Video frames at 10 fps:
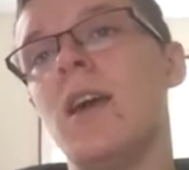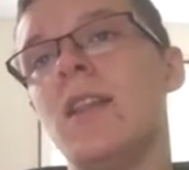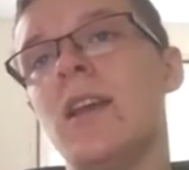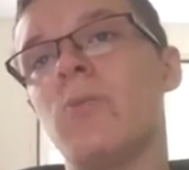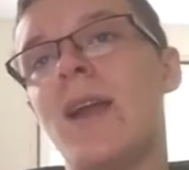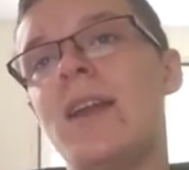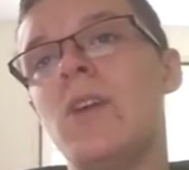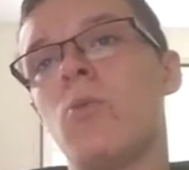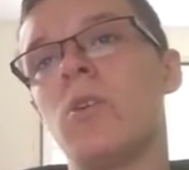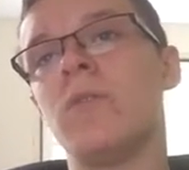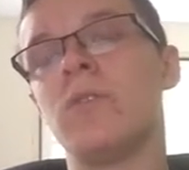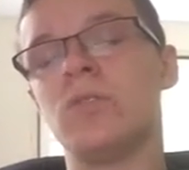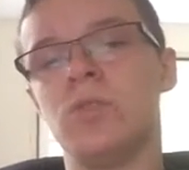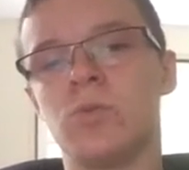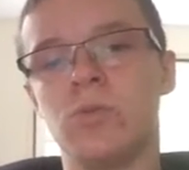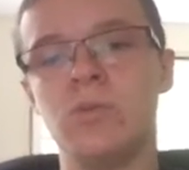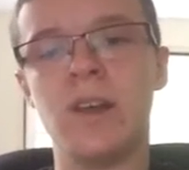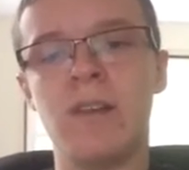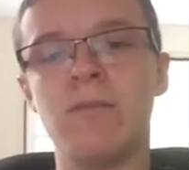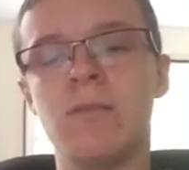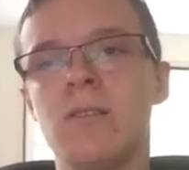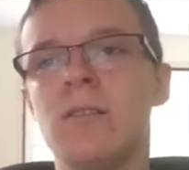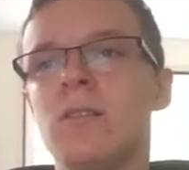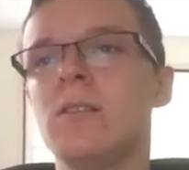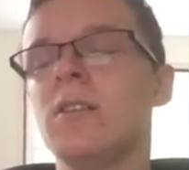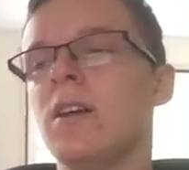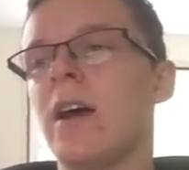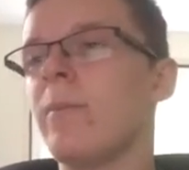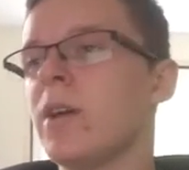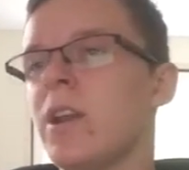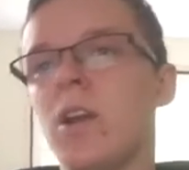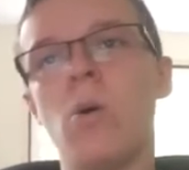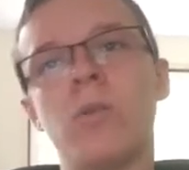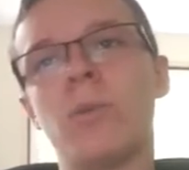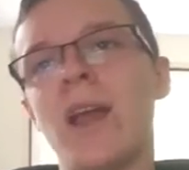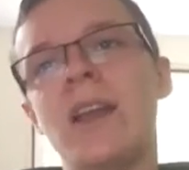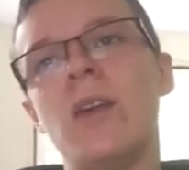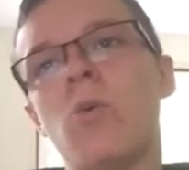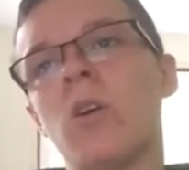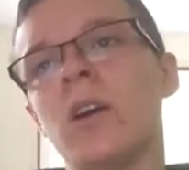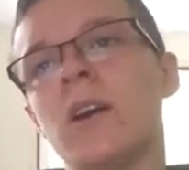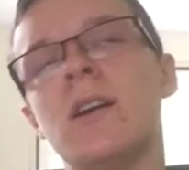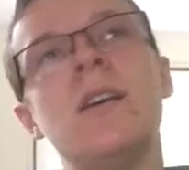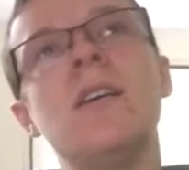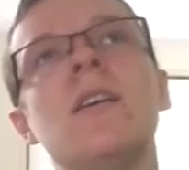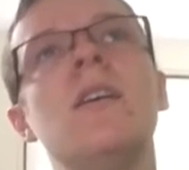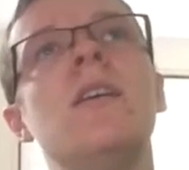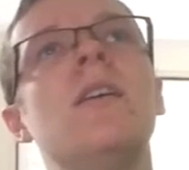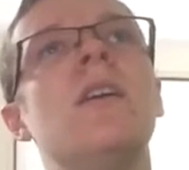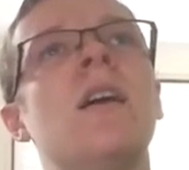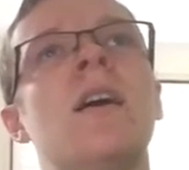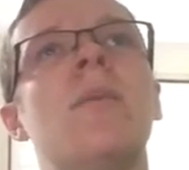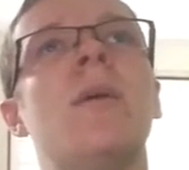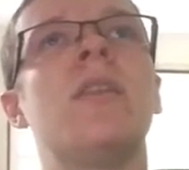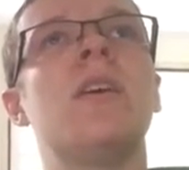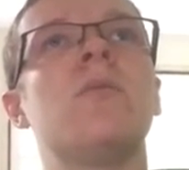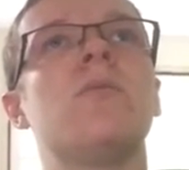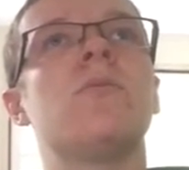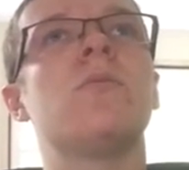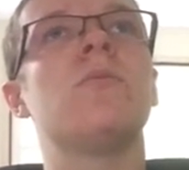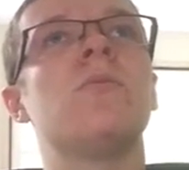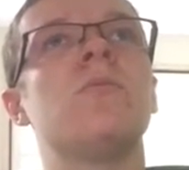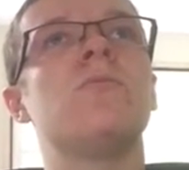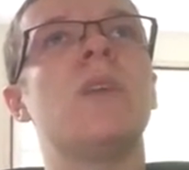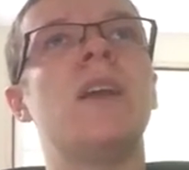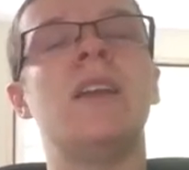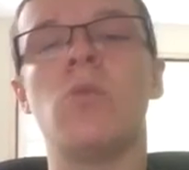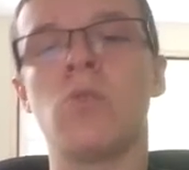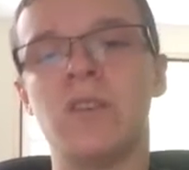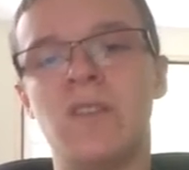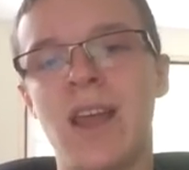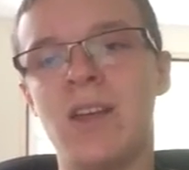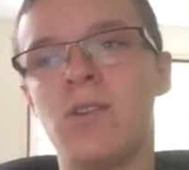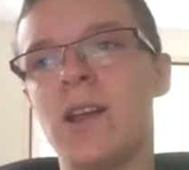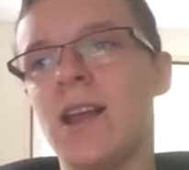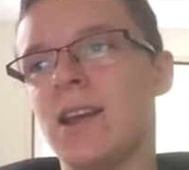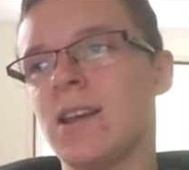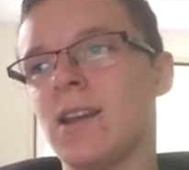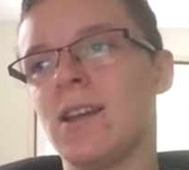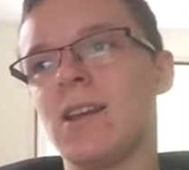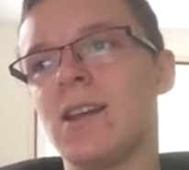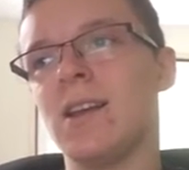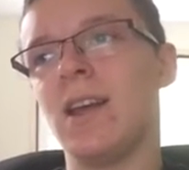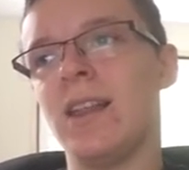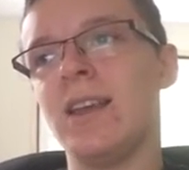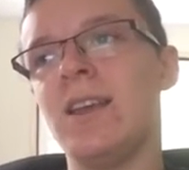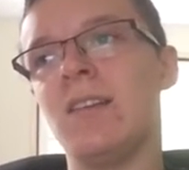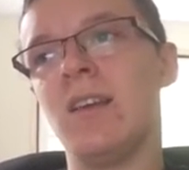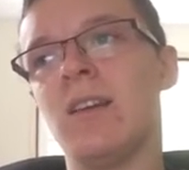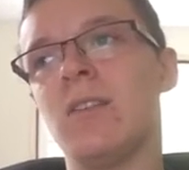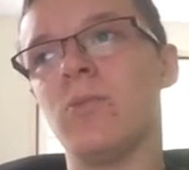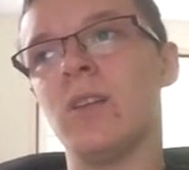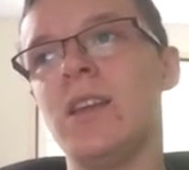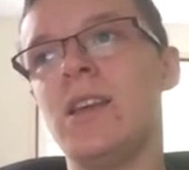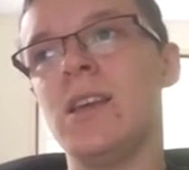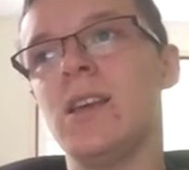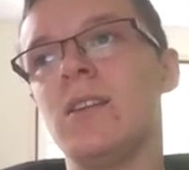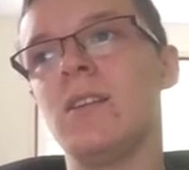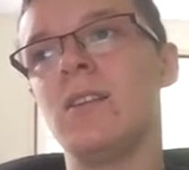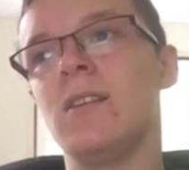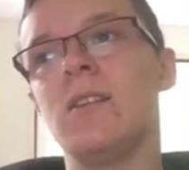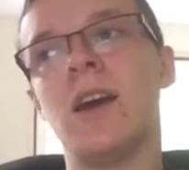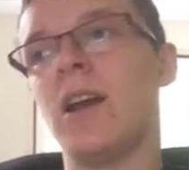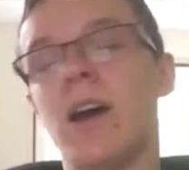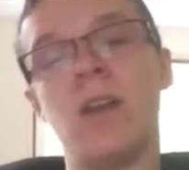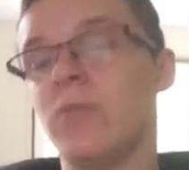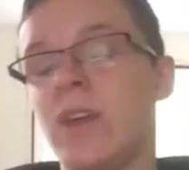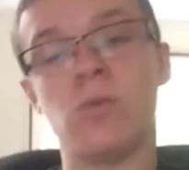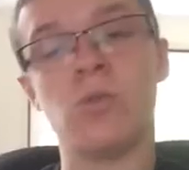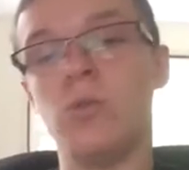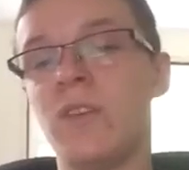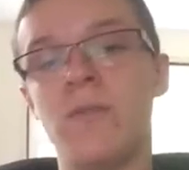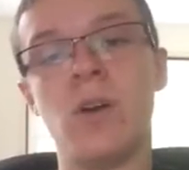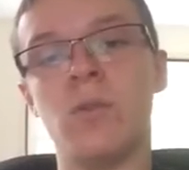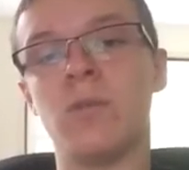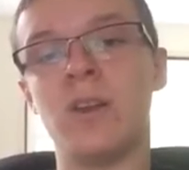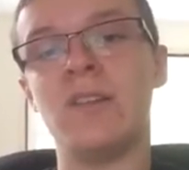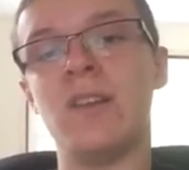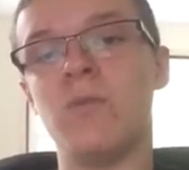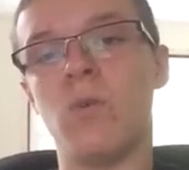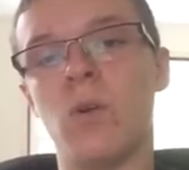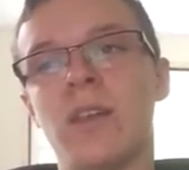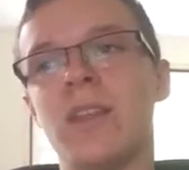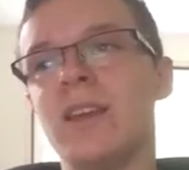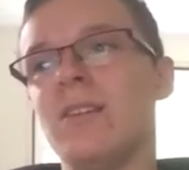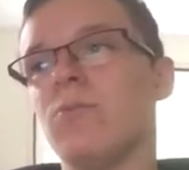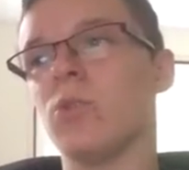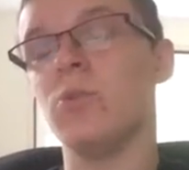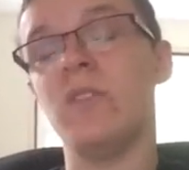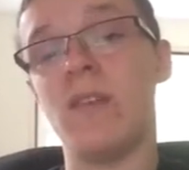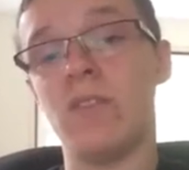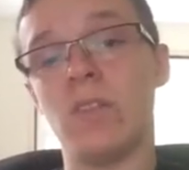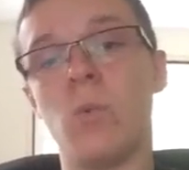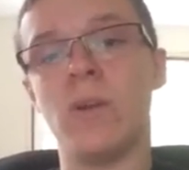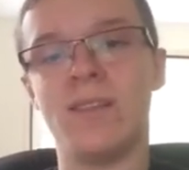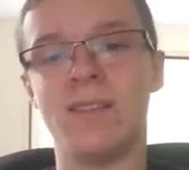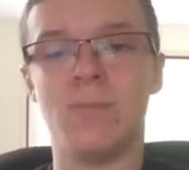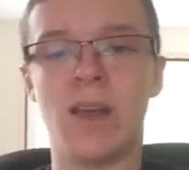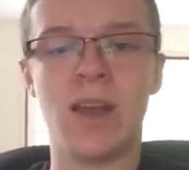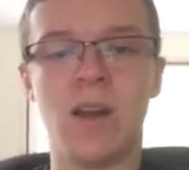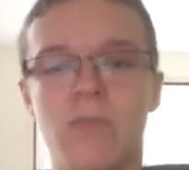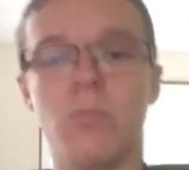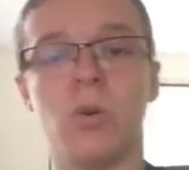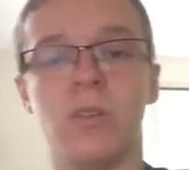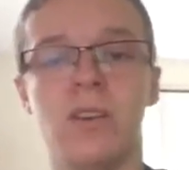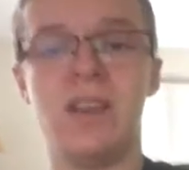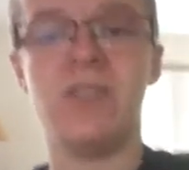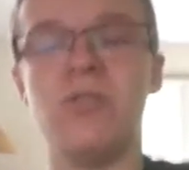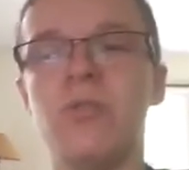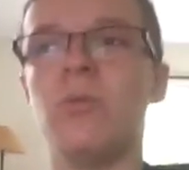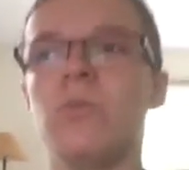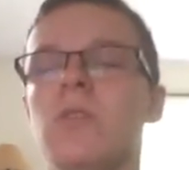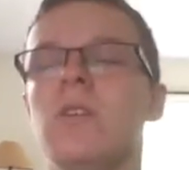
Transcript: And then Randy Orton versus Rusev. I'm going to go with Randy Orton. I think Randy Orton's angry, and I think he's going to really... I don't think Rusev knows what he's in for. I think Rusev is the one that's biting off more than he can chew.